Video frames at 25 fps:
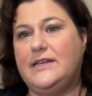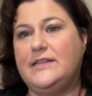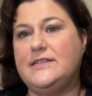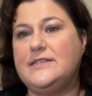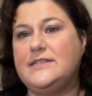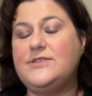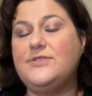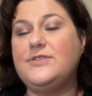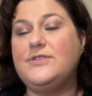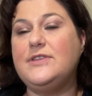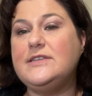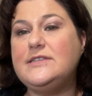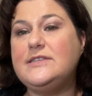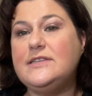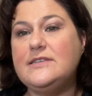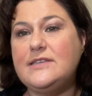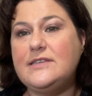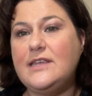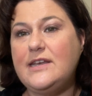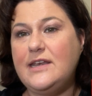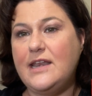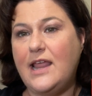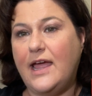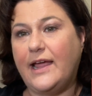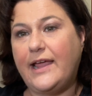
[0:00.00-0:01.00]
So this is a
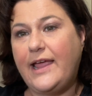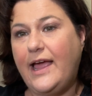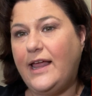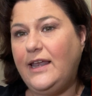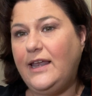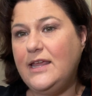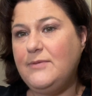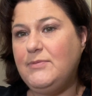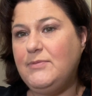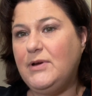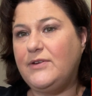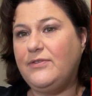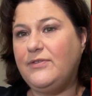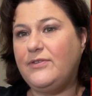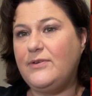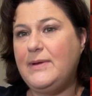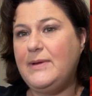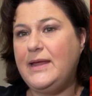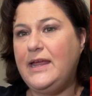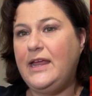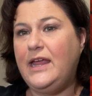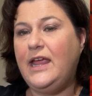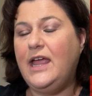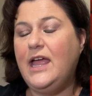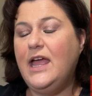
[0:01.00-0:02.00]
NetGalley book for
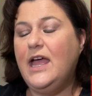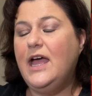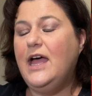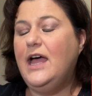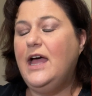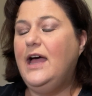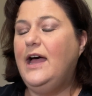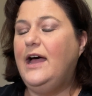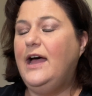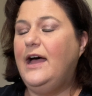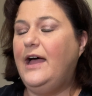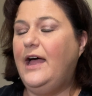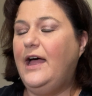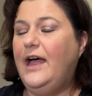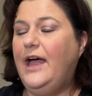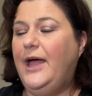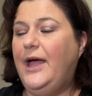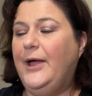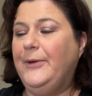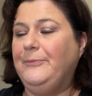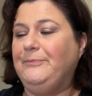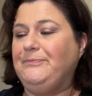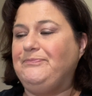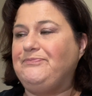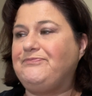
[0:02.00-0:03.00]
me.
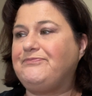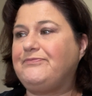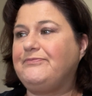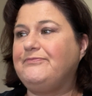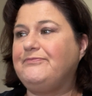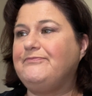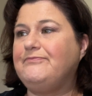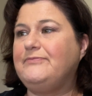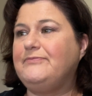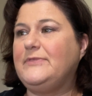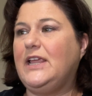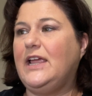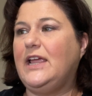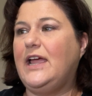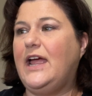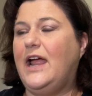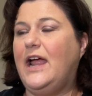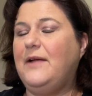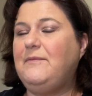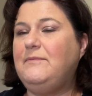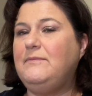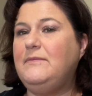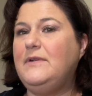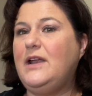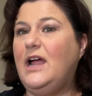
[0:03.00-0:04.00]
Um,
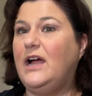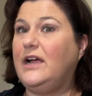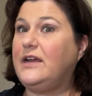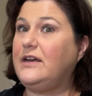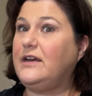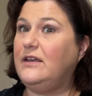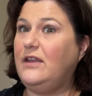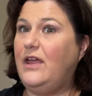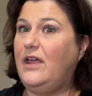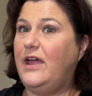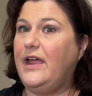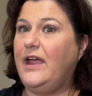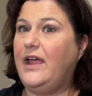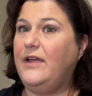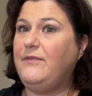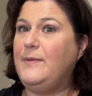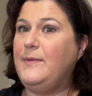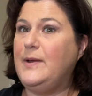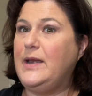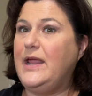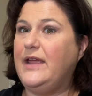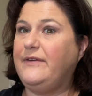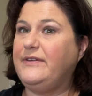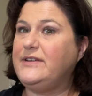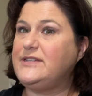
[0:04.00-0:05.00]
I'm not gonna lie, I've
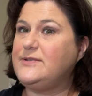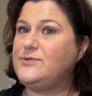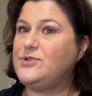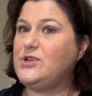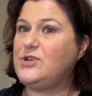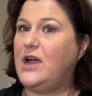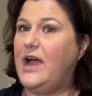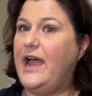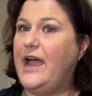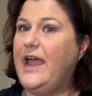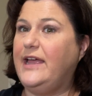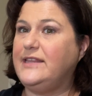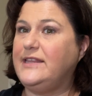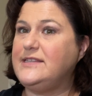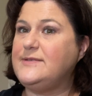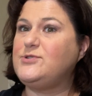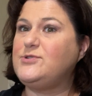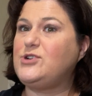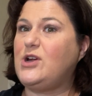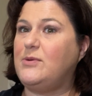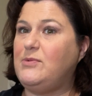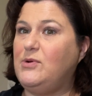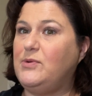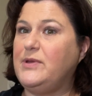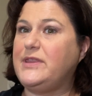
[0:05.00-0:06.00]
been having some trouble. I had some
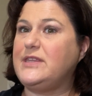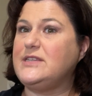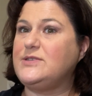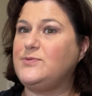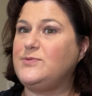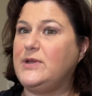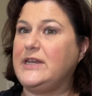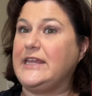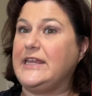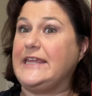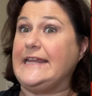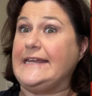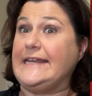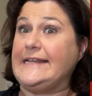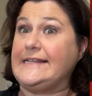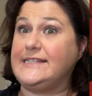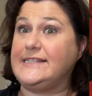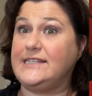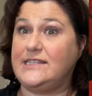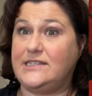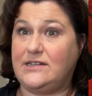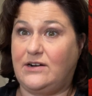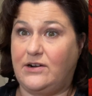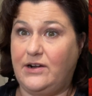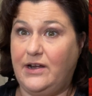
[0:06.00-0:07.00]
trouble with this one getting
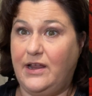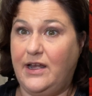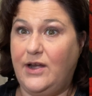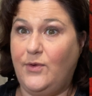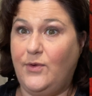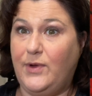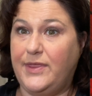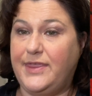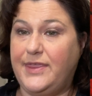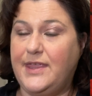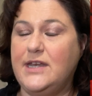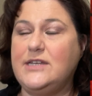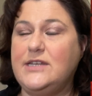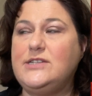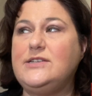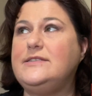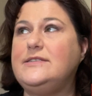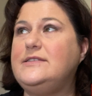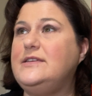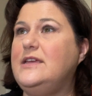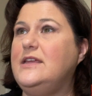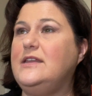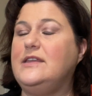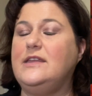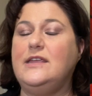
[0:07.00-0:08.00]
started with it.
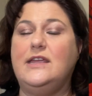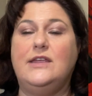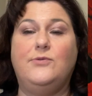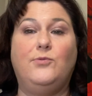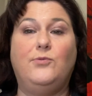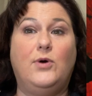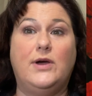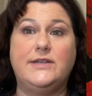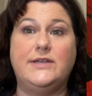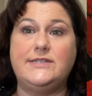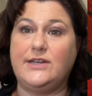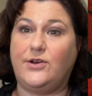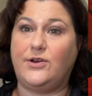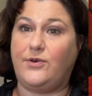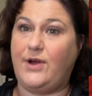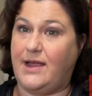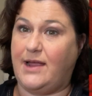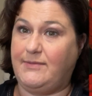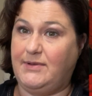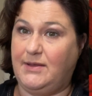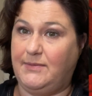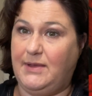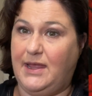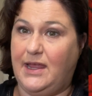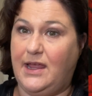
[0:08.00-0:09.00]
Just it, it wasn't
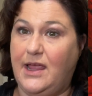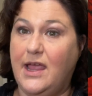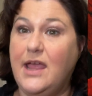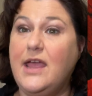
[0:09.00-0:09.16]
grabbing me.